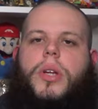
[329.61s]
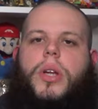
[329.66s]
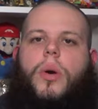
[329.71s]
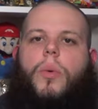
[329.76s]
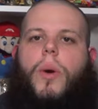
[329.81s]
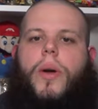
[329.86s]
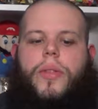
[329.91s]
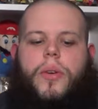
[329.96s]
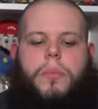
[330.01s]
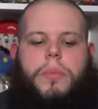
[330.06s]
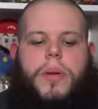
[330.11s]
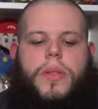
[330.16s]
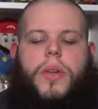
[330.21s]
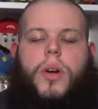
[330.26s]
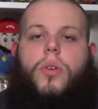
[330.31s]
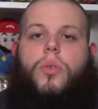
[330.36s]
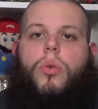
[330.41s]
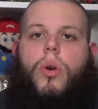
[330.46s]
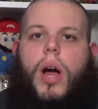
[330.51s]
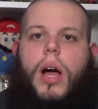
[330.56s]
Whether it be
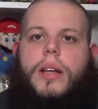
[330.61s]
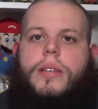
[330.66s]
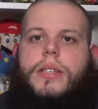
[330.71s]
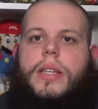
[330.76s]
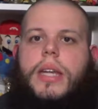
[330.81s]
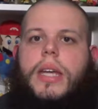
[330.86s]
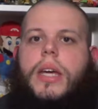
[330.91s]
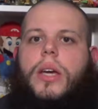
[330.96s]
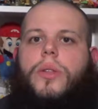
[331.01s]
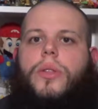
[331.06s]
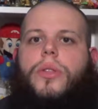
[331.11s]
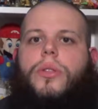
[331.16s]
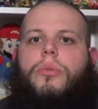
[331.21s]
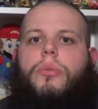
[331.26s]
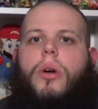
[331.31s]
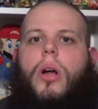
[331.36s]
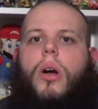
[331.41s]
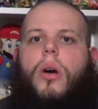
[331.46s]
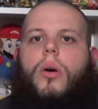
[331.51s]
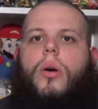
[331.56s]
the cross that he can
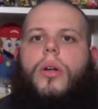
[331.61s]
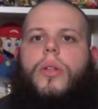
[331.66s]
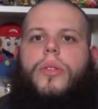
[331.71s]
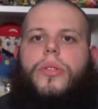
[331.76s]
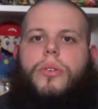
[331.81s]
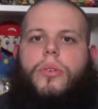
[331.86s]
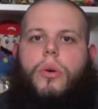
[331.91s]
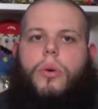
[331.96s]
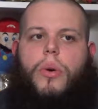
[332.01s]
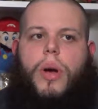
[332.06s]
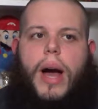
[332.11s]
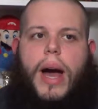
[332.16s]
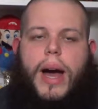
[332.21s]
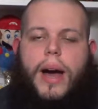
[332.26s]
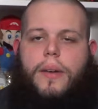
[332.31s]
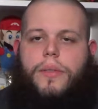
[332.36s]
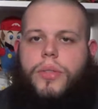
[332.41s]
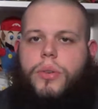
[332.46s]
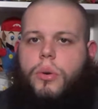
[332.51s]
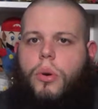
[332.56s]
throw
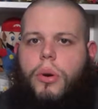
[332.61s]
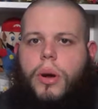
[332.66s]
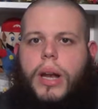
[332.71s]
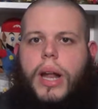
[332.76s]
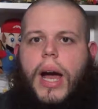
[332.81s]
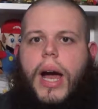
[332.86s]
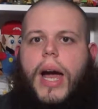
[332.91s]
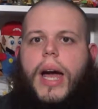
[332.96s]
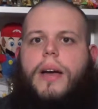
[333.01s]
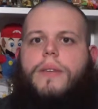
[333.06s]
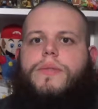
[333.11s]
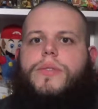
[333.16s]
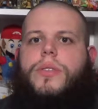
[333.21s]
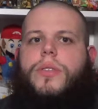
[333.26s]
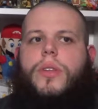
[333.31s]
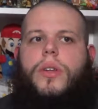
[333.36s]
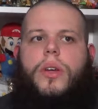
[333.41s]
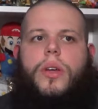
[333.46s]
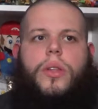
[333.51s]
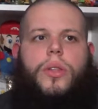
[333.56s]
throwing knives,
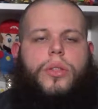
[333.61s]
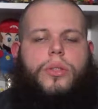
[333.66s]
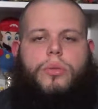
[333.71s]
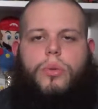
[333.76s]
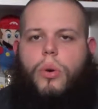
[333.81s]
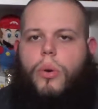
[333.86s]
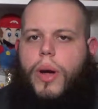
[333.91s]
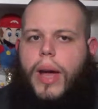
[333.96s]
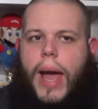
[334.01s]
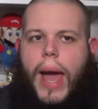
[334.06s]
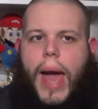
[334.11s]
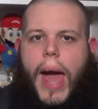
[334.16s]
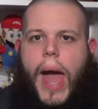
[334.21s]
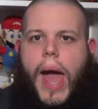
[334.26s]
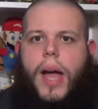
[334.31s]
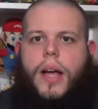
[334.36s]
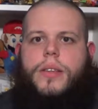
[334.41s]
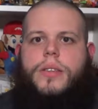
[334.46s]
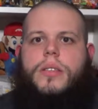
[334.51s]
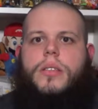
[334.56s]
the throwing
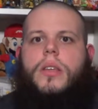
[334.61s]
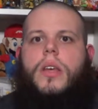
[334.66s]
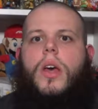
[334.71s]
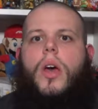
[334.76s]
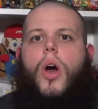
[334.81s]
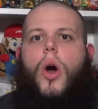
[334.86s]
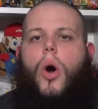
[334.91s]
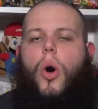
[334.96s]
axe,